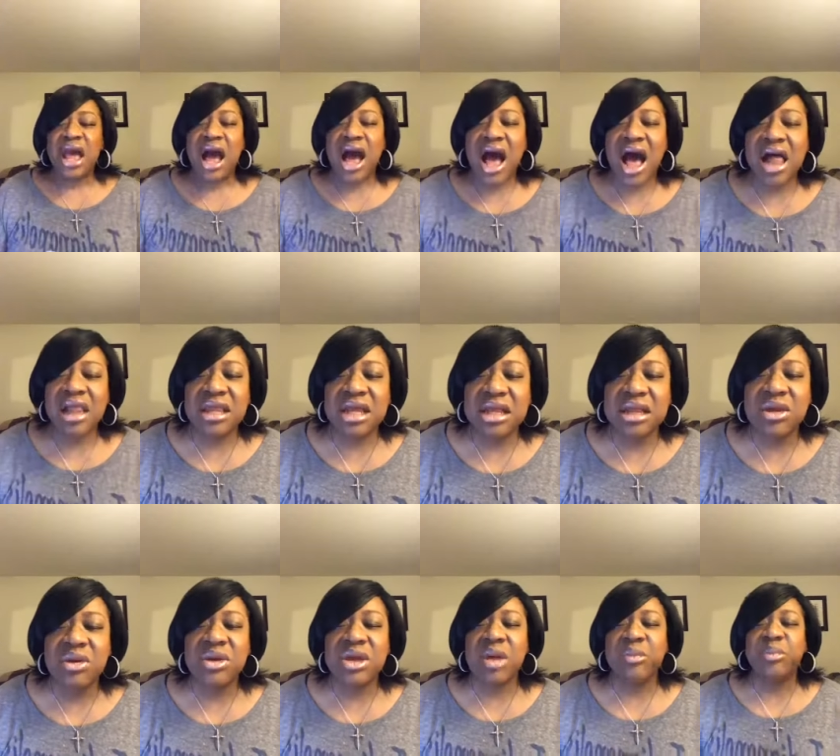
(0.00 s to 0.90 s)

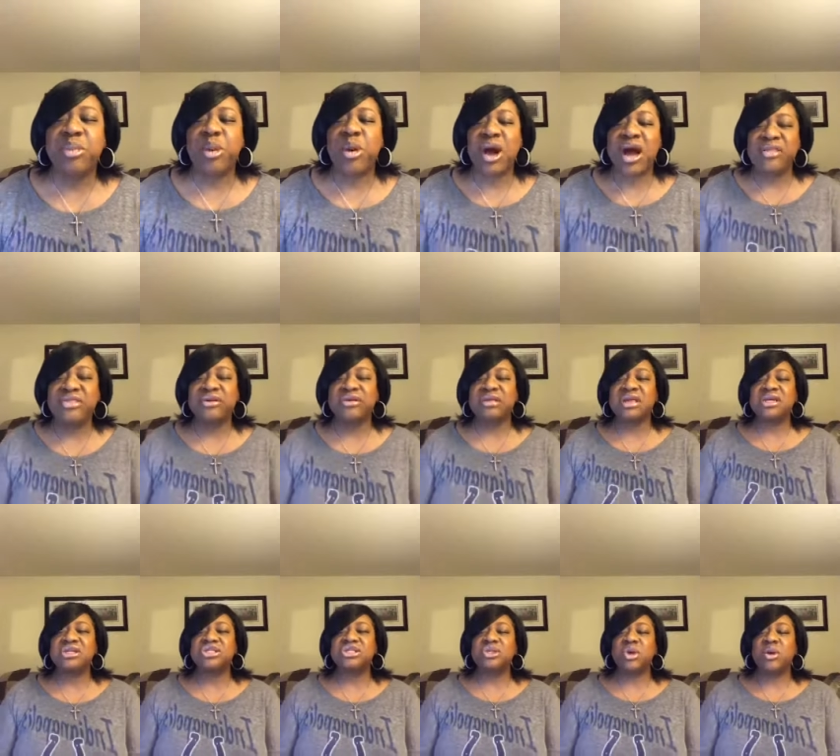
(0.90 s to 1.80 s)
Hallelujah.
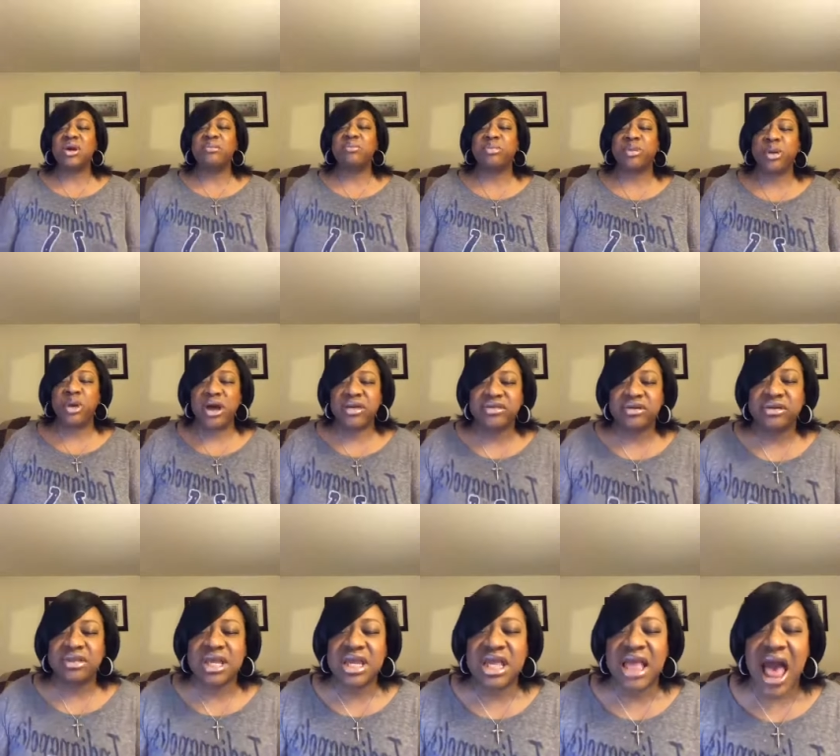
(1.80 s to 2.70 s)
Brotherly, showing
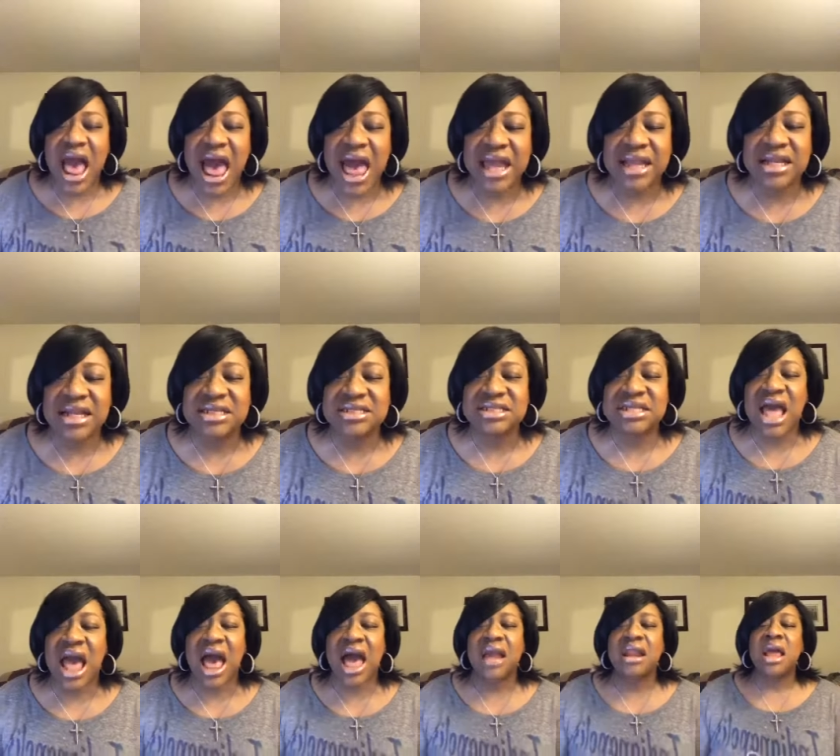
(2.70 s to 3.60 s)
brotherly kindness,
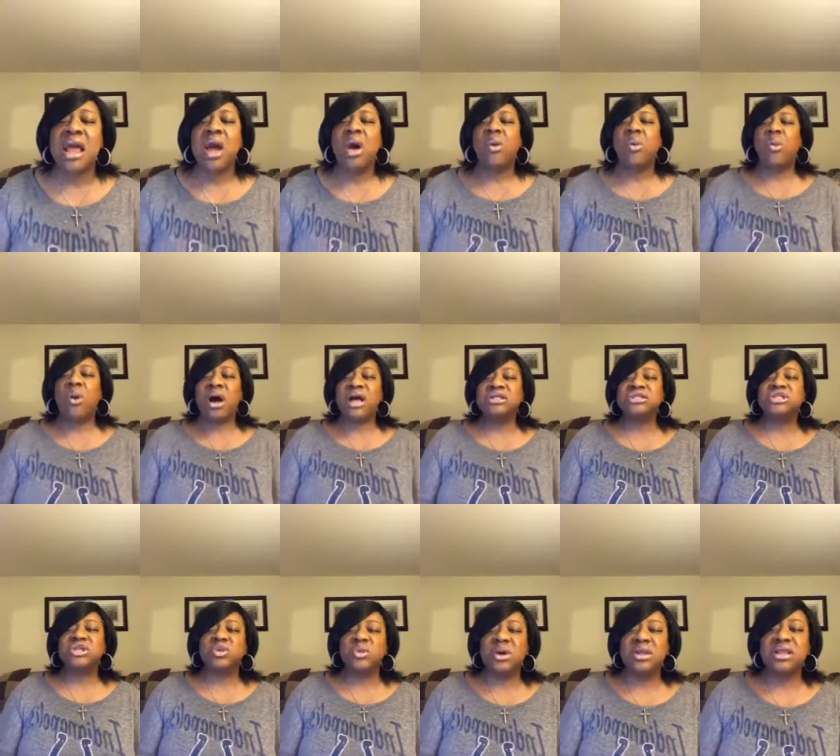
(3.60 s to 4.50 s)
God, one
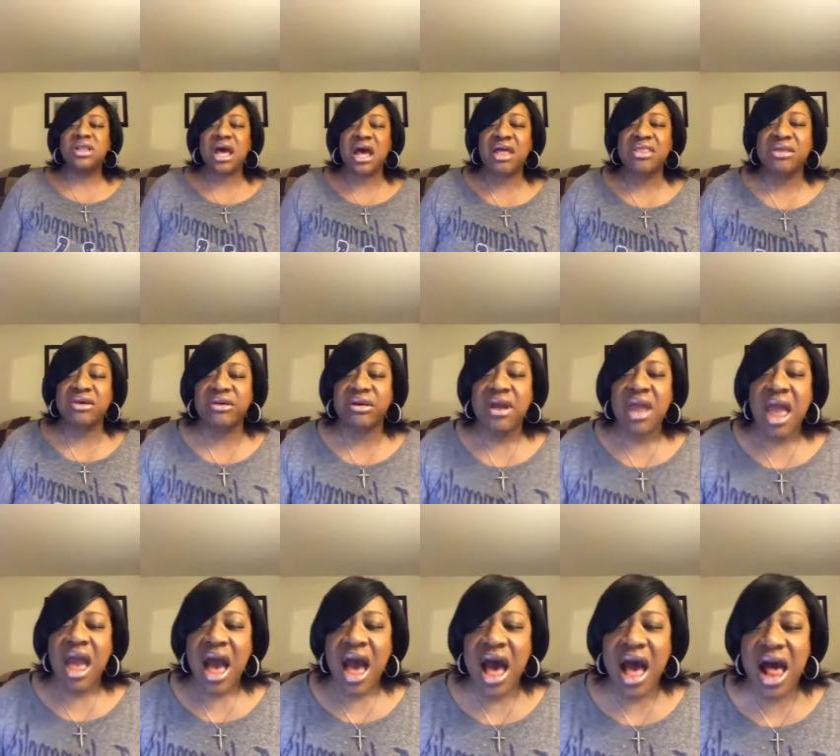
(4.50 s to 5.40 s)
to another.
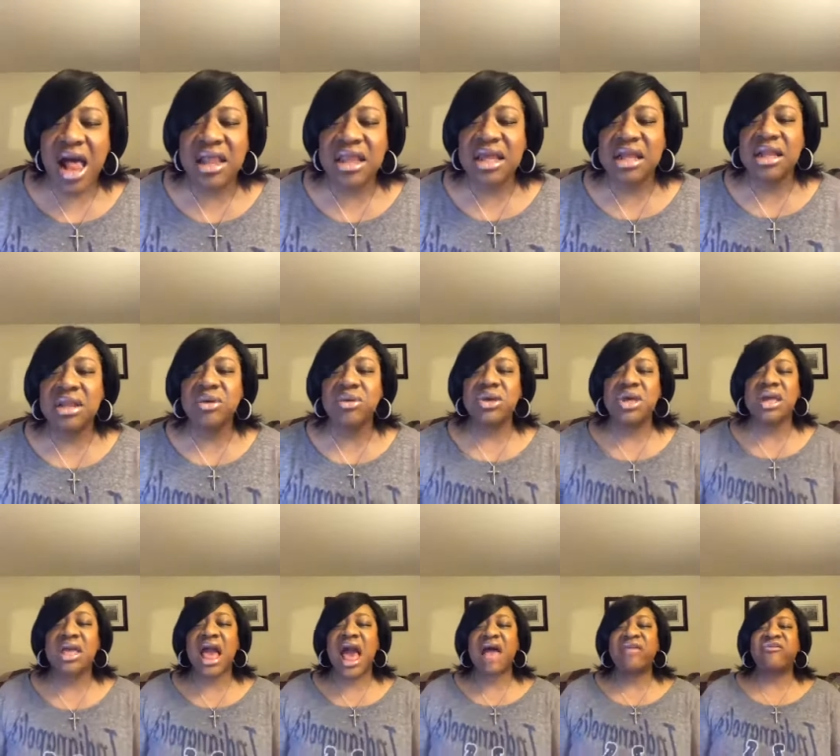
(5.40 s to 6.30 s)

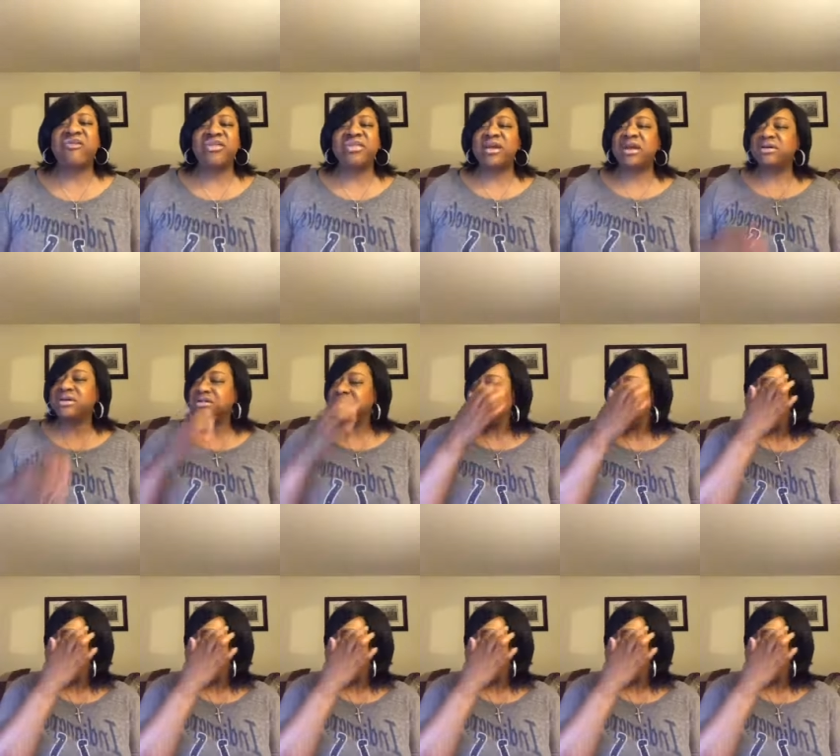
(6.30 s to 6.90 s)
Hallelujah, God, for there is